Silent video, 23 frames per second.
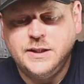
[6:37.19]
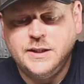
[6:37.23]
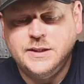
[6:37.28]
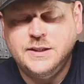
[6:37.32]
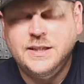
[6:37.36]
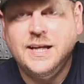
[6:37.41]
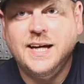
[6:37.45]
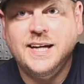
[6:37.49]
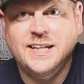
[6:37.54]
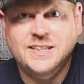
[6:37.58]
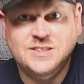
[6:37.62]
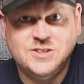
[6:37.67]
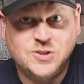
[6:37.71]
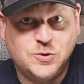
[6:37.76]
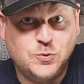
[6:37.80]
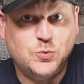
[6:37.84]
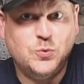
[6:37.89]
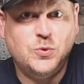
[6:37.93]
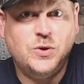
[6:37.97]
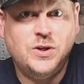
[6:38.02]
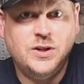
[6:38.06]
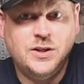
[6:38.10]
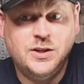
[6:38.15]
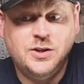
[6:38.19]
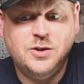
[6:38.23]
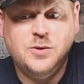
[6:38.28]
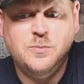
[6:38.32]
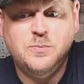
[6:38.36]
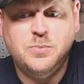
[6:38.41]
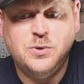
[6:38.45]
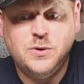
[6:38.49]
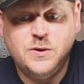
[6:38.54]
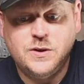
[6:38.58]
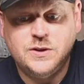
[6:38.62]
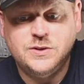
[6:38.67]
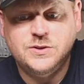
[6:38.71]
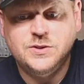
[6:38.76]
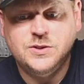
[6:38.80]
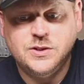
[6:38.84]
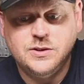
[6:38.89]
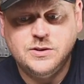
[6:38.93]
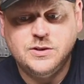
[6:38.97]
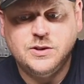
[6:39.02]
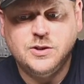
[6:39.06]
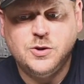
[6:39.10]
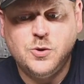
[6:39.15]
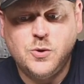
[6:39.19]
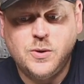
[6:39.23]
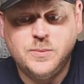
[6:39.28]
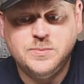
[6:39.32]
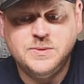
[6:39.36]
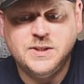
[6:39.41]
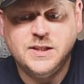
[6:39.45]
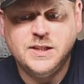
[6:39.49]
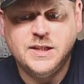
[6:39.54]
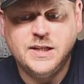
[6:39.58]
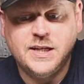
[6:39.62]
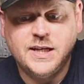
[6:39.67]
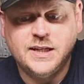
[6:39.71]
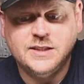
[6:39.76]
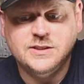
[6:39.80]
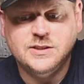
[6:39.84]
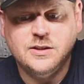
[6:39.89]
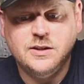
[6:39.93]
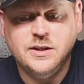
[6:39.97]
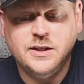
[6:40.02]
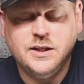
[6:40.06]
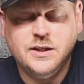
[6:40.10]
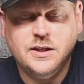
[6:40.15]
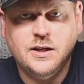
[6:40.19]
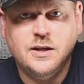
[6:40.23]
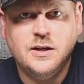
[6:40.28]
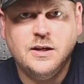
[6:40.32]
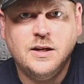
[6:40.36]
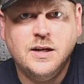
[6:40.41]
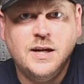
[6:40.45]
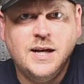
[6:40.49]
It takes a really good push to go up to the next click,